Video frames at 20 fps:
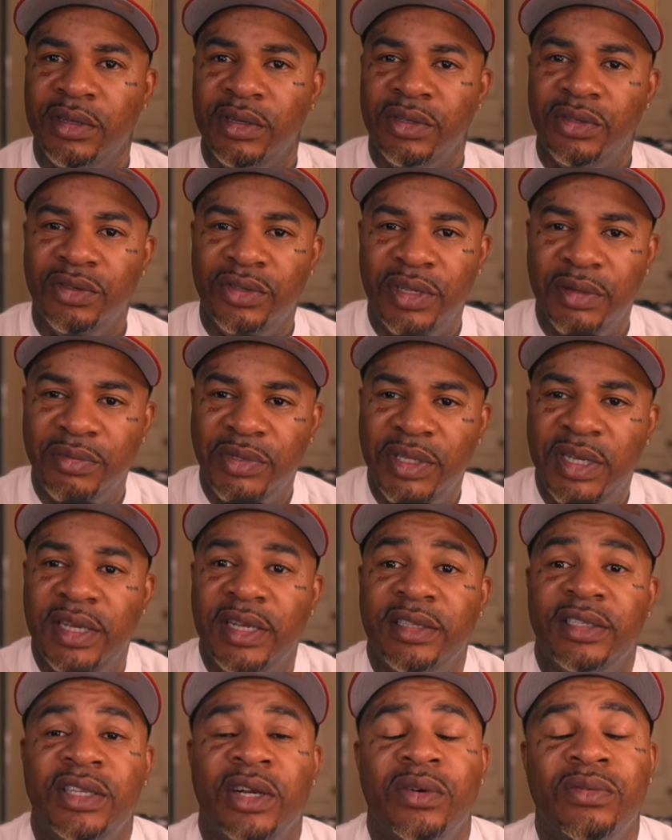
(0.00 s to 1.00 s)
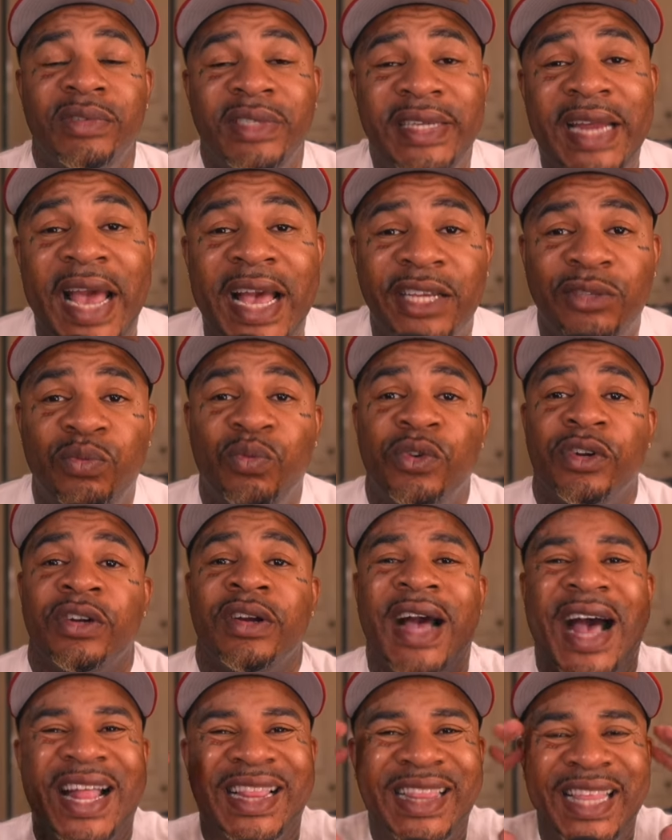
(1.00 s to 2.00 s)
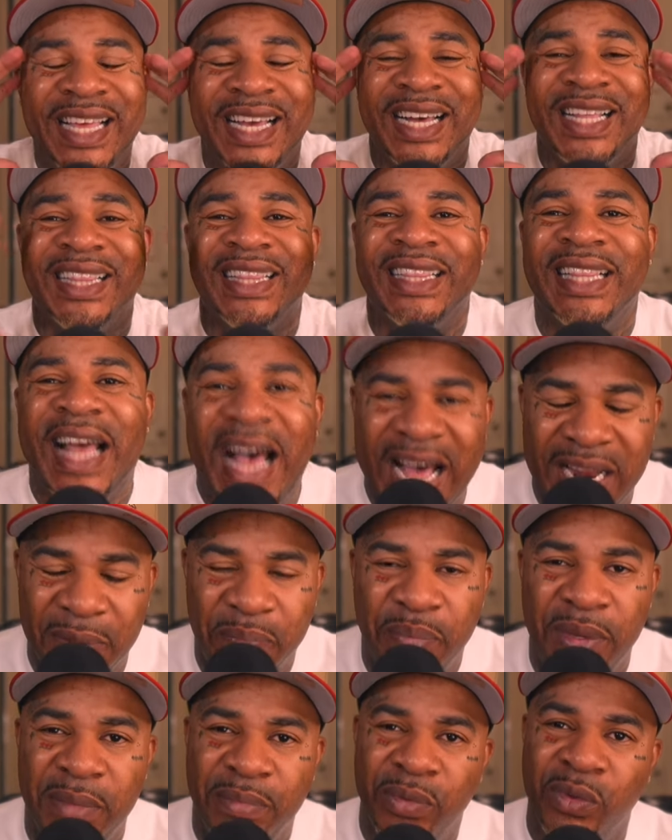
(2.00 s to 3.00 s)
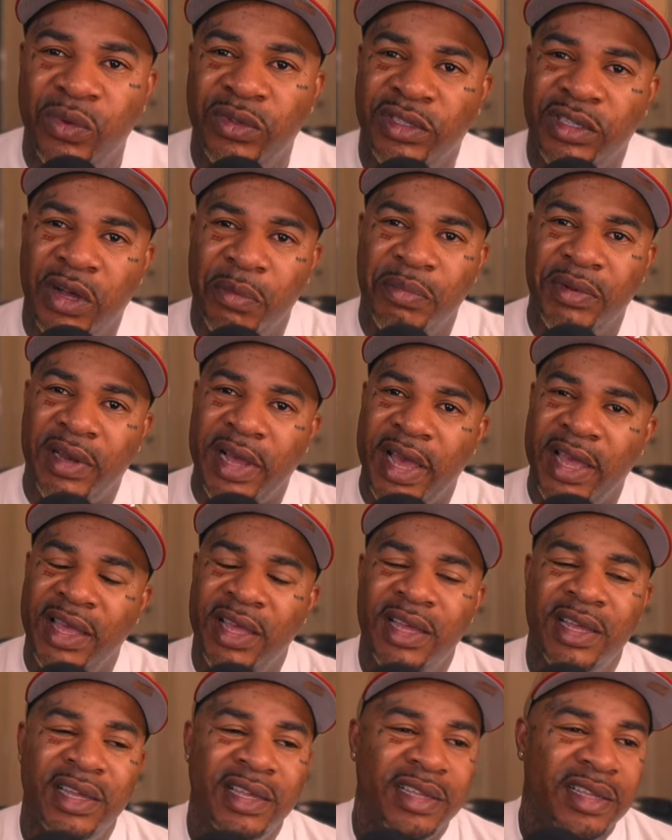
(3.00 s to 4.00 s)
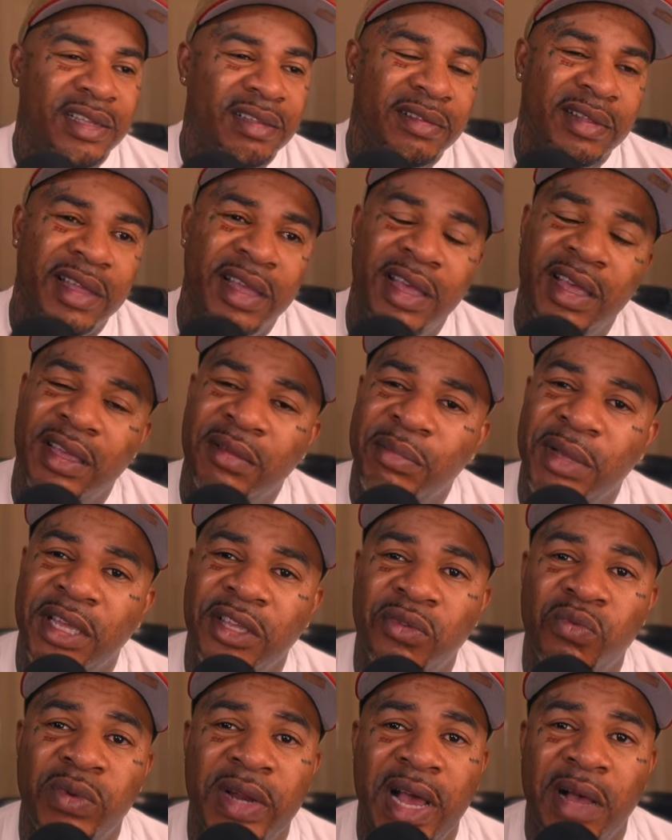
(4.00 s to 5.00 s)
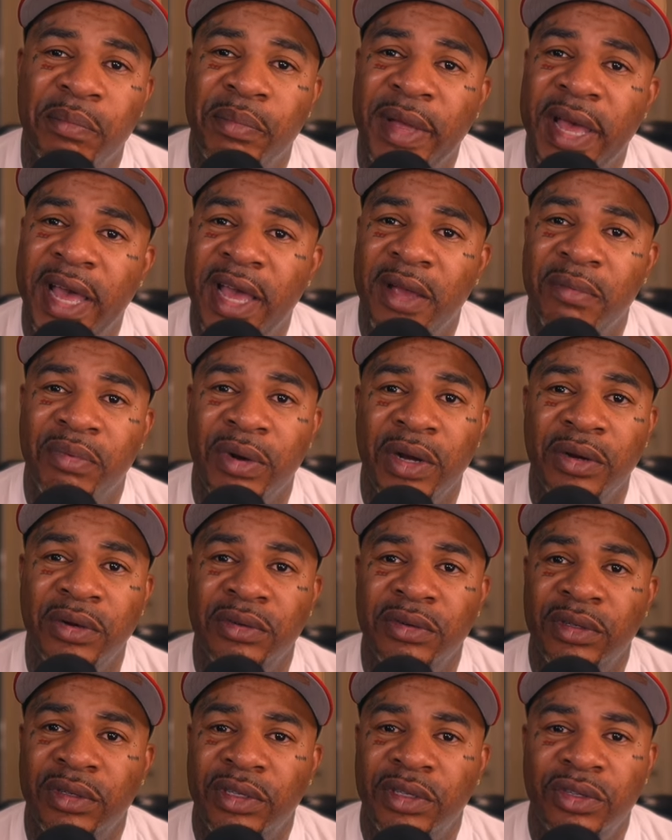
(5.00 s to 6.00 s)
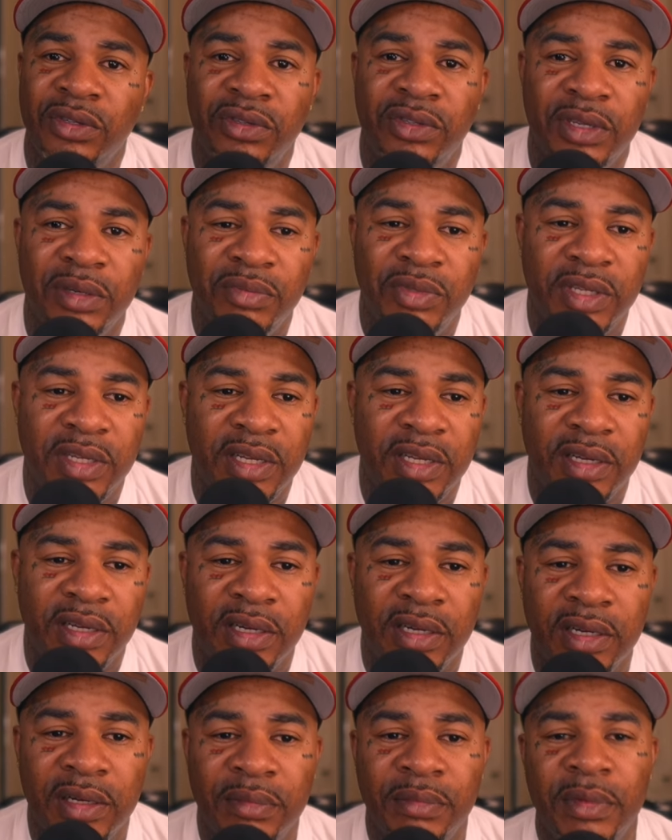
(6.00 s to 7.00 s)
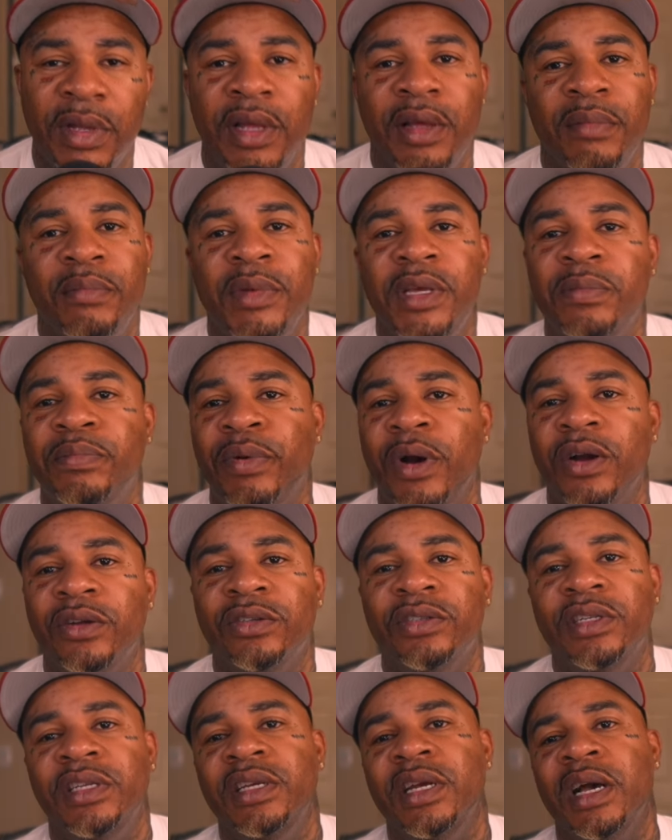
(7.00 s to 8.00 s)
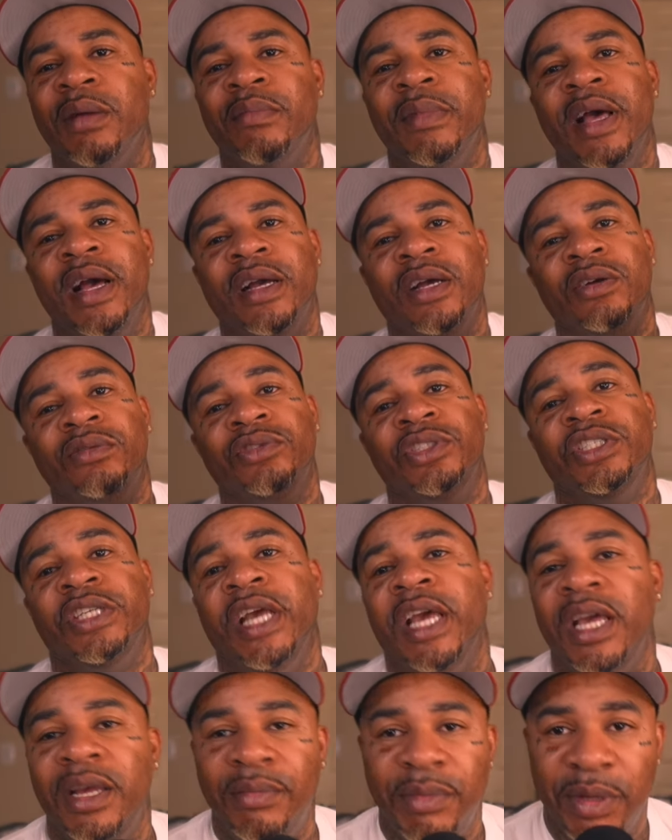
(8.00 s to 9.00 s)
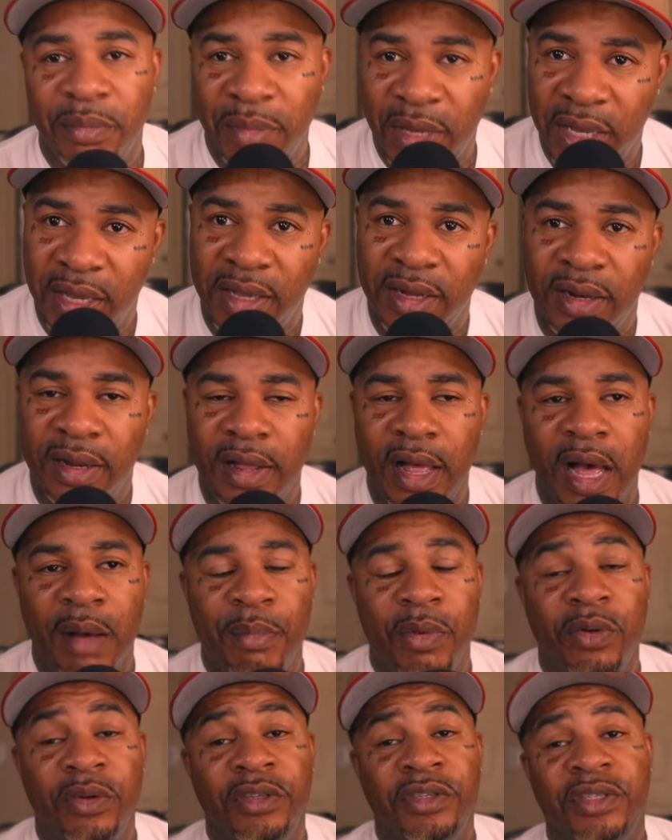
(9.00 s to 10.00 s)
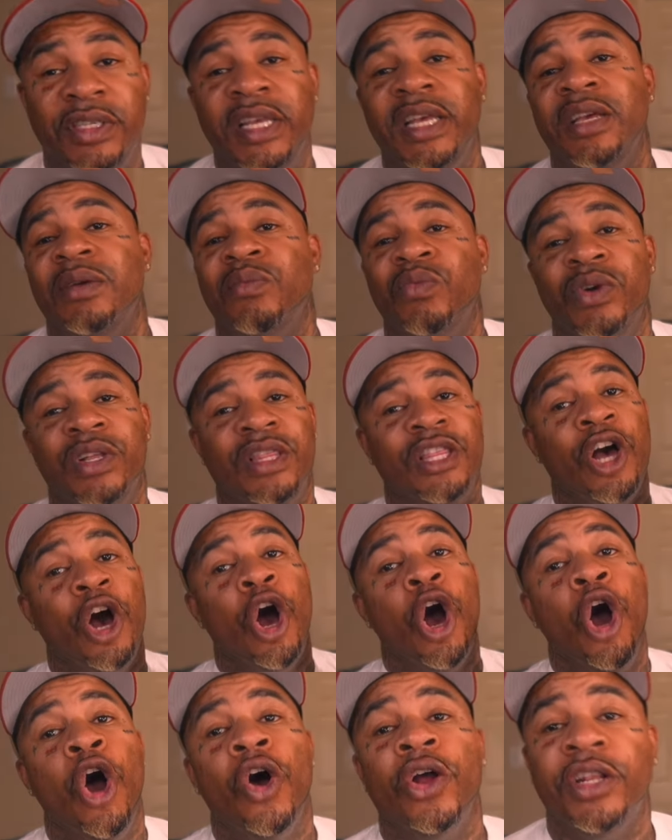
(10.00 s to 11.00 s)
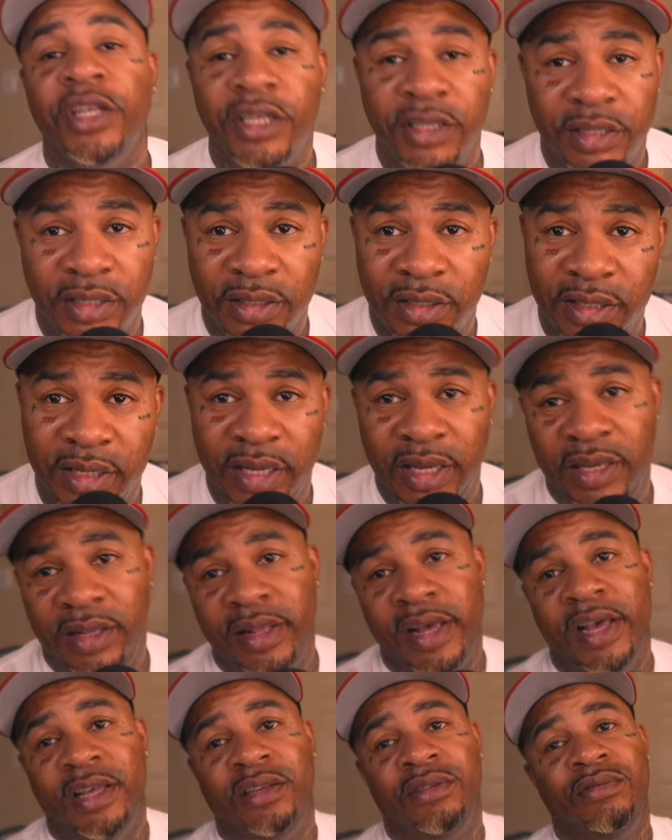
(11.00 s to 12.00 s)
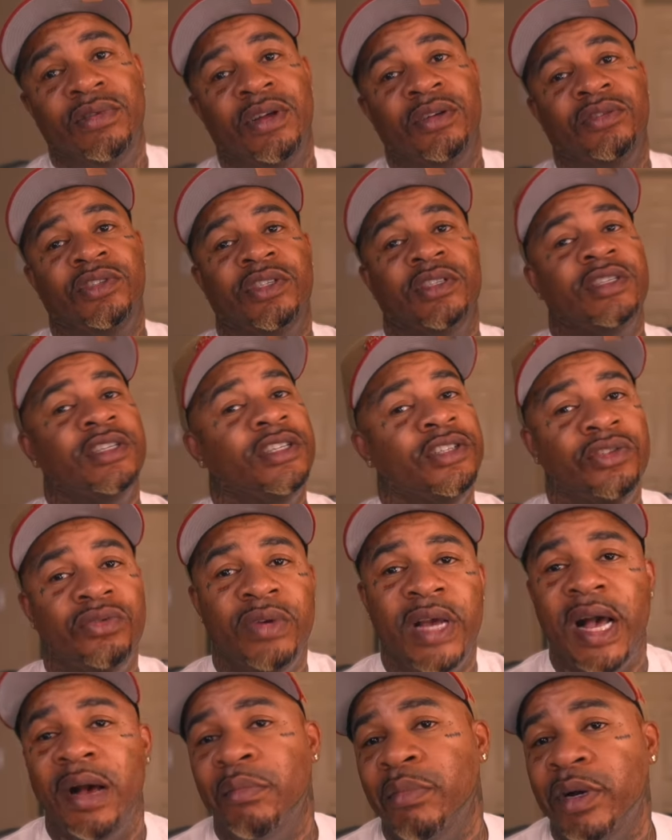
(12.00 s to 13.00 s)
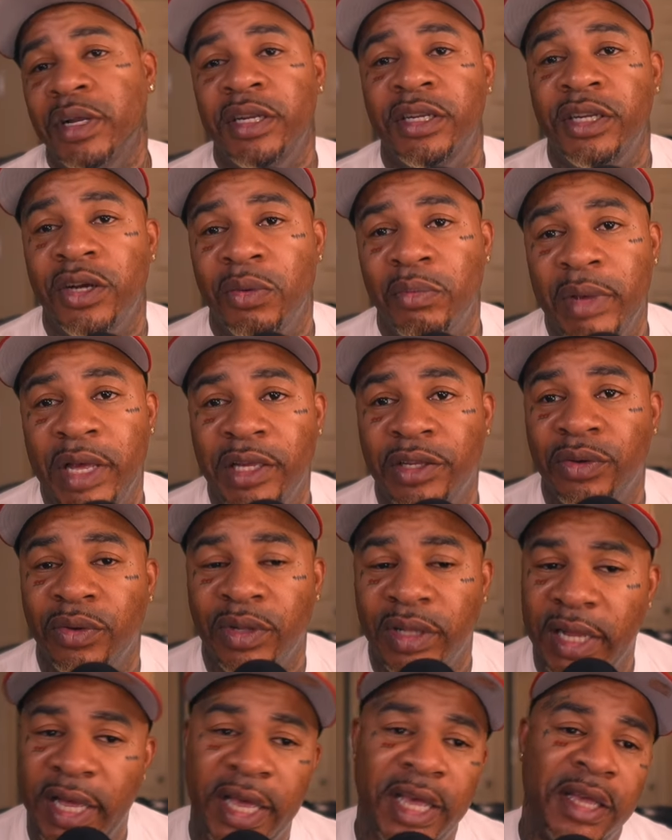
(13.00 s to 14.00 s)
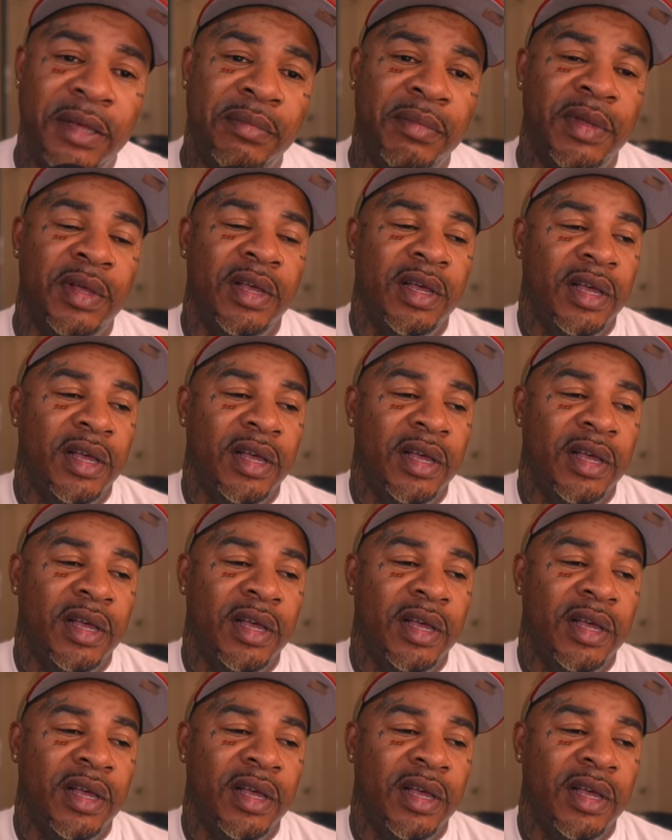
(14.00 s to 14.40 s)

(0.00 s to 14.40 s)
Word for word: You see what I'm saying? So that's where I think a lot of people is going to be like, hey, man, you went out bad, bro. You see what I'm saying? Me personally, I'm not going to shame the man. I'm only saying what the audience is saying. Like, you know, just because you got money don't make you a lame.